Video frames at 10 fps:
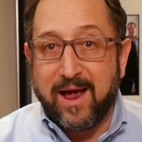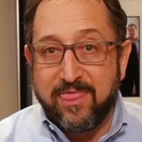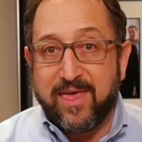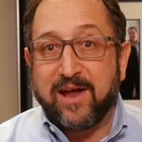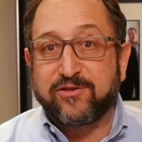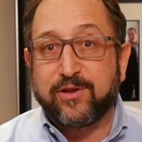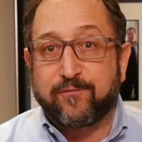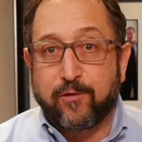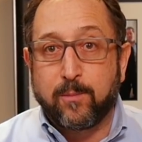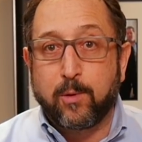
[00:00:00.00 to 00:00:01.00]
and that's the
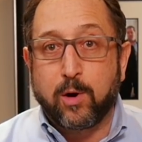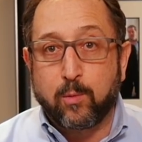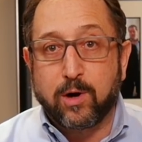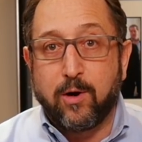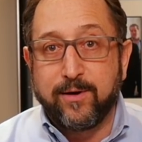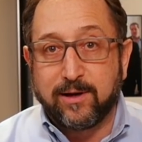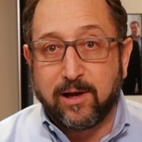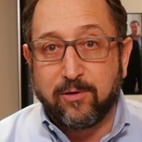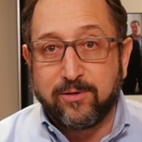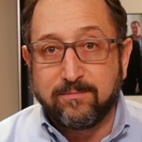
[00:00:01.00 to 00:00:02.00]
firmware we're going to
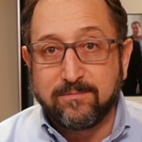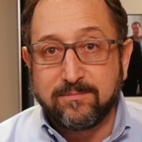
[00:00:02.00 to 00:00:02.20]
load.